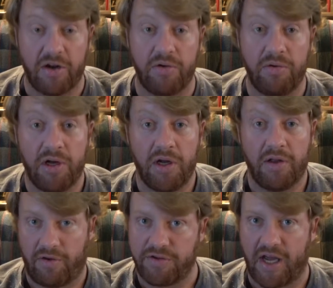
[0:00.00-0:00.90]
do,
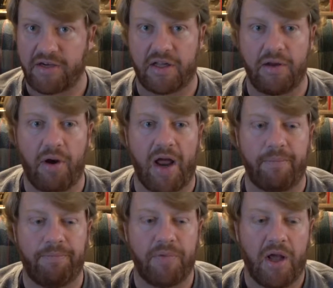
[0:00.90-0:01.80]
they're technically right.
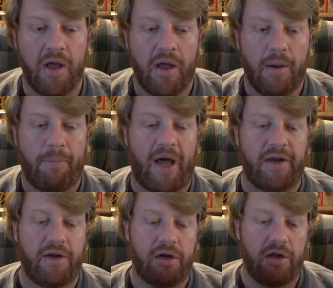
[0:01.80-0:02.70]

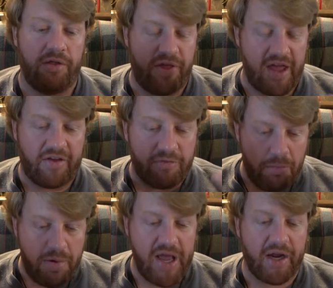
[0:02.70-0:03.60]
But this
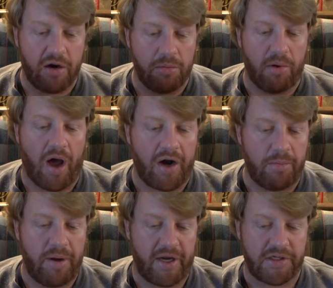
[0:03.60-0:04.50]
bigger, broader
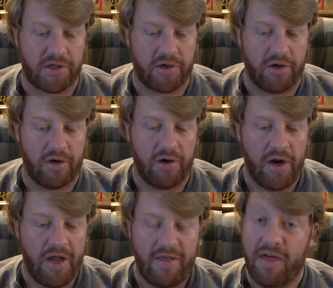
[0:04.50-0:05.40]
picture,
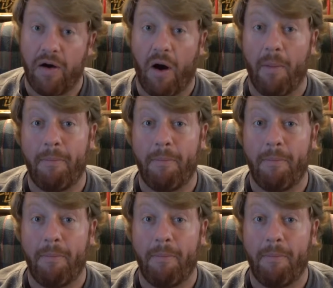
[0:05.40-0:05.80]
there are